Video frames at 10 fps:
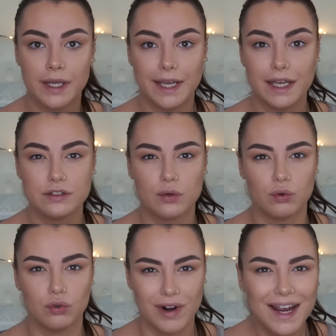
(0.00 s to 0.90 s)
He is
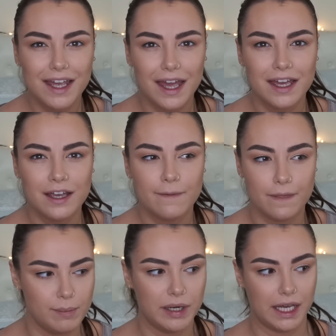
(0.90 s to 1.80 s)
wrecking
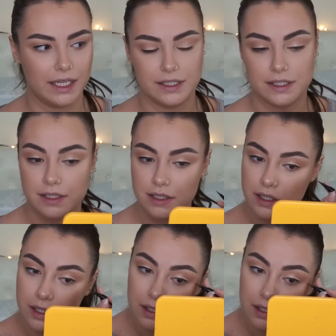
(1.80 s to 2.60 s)
the place.